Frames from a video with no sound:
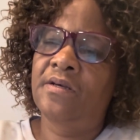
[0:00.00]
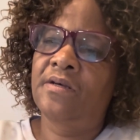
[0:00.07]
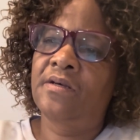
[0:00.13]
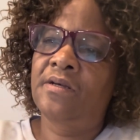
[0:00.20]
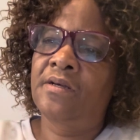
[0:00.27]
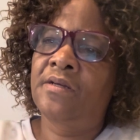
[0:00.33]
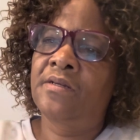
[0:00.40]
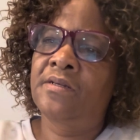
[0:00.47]

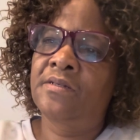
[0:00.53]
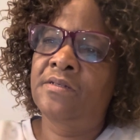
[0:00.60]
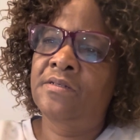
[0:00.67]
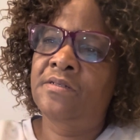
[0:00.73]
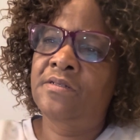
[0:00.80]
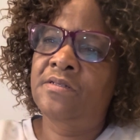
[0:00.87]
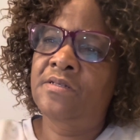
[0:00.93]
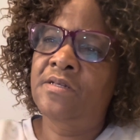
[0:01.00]
The
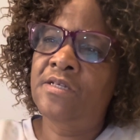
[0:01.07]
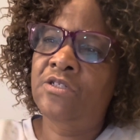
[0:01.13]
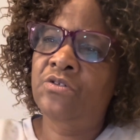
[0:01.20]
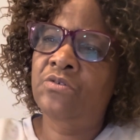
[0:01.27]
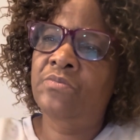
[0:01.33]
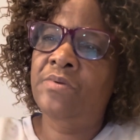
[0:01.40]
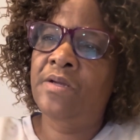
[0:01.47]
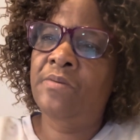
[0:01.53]
next
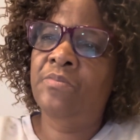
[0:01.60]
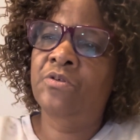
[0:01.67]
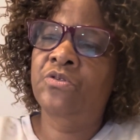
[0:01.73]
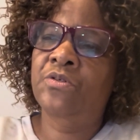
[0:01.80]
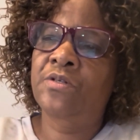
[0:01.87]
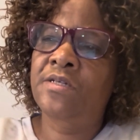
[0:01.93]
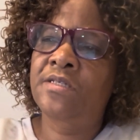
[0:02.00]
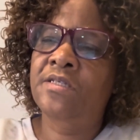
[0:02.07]
should be able
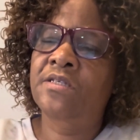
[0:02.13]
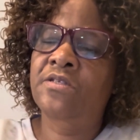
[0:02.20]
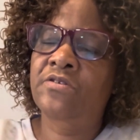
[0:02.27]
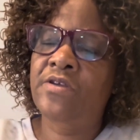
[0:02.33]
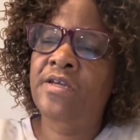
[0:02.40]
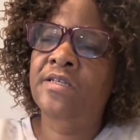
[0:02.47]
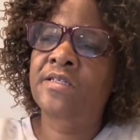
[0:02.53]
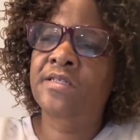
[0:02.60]
to list 3
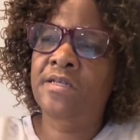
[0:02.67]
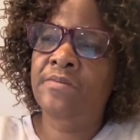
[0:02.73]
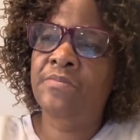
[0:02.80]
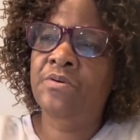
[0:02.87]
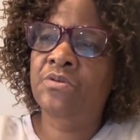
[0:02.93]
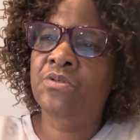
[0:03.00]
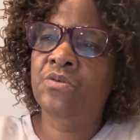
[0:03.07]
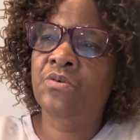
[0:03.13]

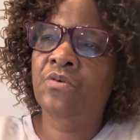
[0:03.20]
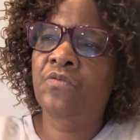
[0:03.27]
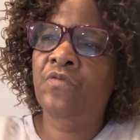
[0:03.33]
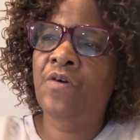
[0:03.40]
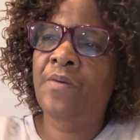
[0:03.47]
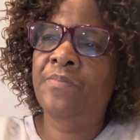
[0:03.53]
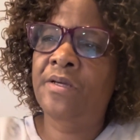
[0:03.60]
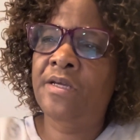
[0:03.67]
examples of
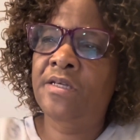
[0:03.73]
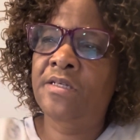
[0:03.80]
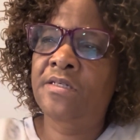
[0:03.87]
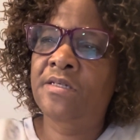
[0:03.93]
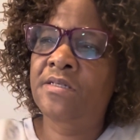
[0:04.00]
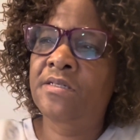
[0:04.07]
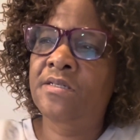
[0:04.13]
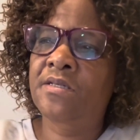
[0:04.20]

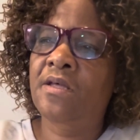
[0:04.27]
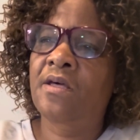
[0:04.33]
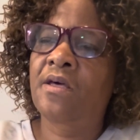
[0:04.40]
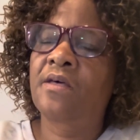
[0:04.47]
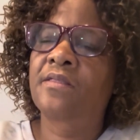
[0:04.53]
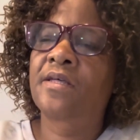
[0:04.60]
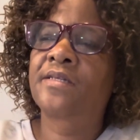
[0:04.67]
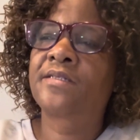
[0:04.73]
applications
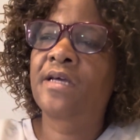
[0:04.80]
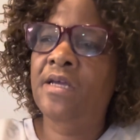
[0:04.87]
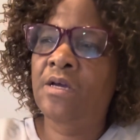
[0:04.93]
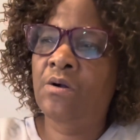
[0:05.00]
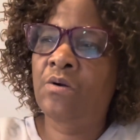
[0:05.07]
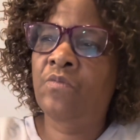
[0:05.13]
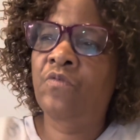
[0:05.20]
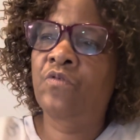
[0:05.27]
that are
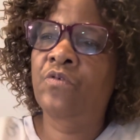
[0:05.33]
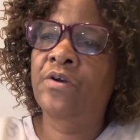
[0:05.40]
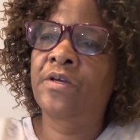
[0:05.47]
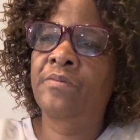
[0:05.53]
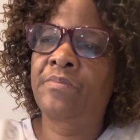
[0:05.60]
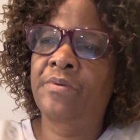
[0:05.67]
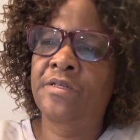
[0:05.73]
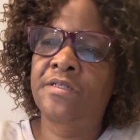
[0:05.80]
helpful
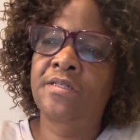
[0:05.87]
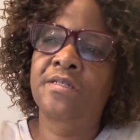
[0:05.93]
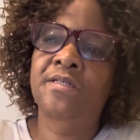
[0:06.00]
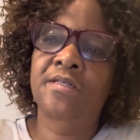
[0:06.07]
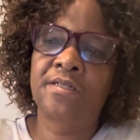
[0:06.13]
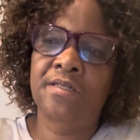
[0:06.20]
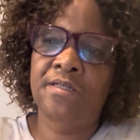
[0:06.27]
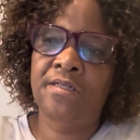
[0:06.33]
in
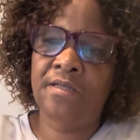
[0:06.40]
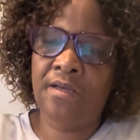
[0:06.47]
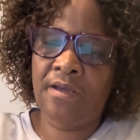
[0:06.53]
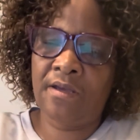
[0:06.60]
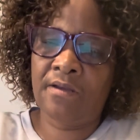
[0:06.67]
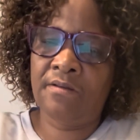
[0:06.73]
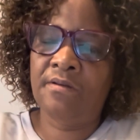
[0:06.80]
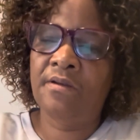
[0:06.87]
patient-centered
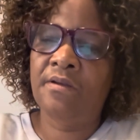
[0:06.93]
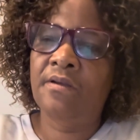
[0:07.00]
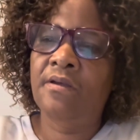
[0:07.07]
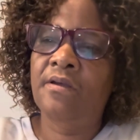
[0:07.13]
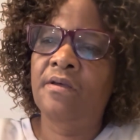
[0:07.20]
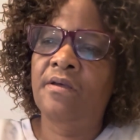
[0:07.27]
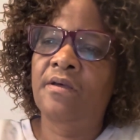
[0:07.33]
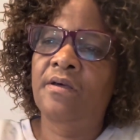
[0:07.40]
care.
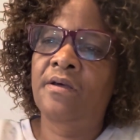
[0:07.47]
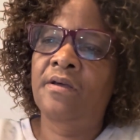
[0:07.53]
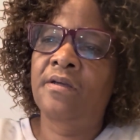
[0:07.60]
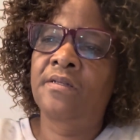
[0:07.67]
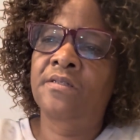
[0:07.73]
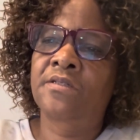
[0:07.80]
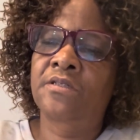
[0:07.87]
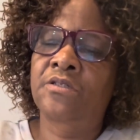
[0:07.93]

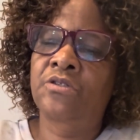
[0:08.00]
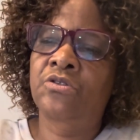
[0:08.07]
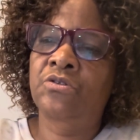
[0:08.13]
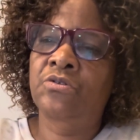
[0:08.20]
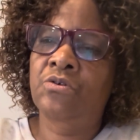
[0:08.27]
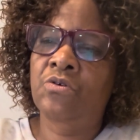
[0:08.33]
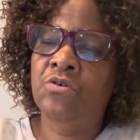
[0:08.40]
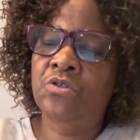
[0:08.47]
And you
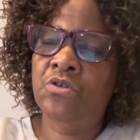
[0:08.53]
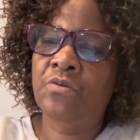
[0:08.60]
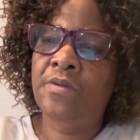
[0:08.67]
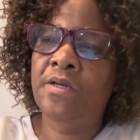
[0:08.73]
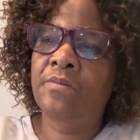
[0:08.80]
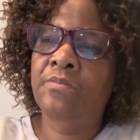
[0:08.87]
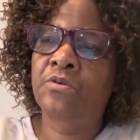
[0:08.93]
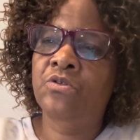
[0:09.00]
should also
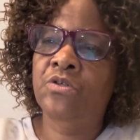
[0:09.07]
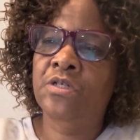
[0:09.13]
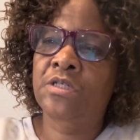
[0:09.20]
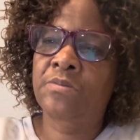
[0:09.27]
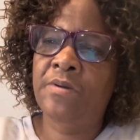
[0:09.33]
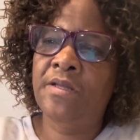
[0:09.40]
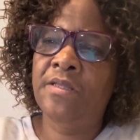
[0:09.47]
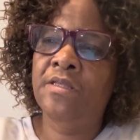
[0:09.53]
be able to
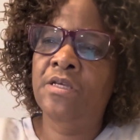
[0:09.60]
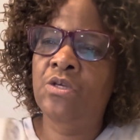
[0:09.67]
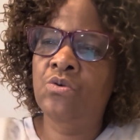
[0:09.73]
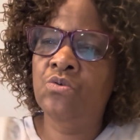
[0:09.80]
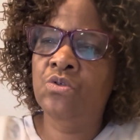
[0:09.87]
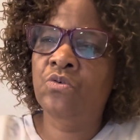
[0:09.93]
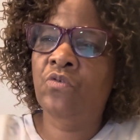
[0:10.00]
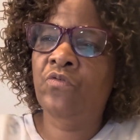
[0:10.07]
explain the
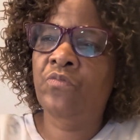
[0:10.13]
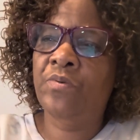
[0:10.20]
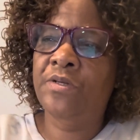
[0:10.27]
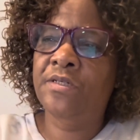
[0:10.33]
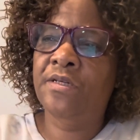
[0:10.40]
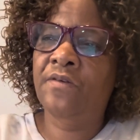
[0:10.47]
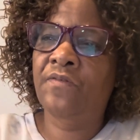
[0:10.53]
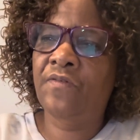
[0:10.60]
use of
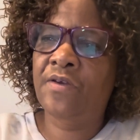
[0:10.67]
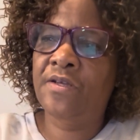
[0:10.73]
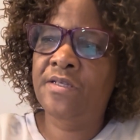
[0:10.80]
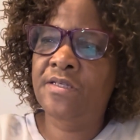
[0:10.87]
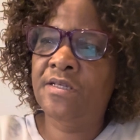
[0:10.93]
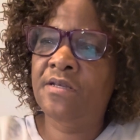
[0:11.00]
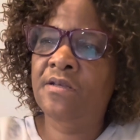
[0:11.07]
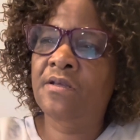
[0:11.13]

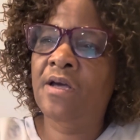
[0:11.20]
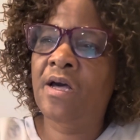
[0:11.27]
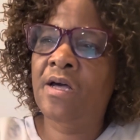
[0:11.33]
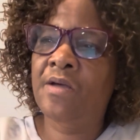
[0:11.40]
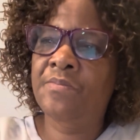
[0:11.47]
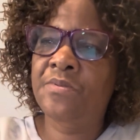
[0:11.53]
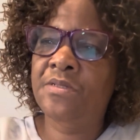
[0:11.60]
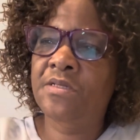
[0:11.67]
patient-facing
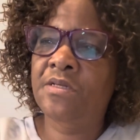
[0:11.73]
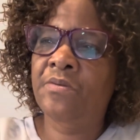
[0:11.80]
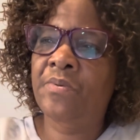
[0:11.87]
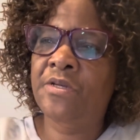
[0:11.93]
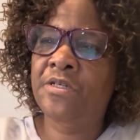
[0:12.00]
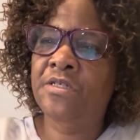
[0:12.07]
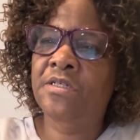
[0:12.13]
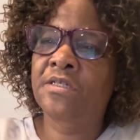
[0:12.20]
apps and
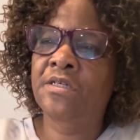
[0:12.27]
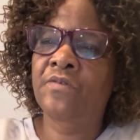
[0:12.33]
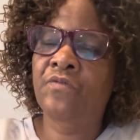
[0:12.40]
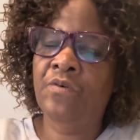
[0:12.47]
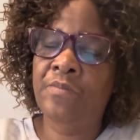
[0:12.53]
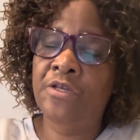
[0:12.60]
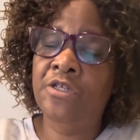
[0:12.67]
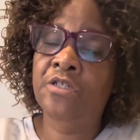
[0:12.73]
patient
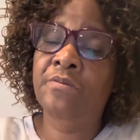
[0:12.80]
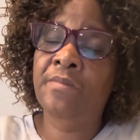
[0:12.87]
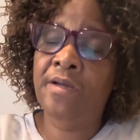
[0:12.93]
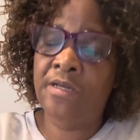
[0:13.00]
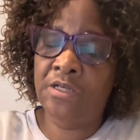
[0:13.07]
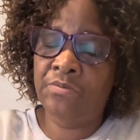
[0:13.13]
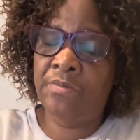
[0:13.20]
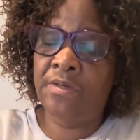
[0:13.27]
information
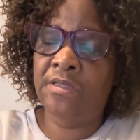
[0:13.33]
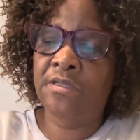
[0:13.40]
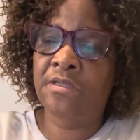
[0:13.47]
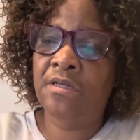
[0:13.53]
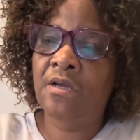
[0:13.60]
management,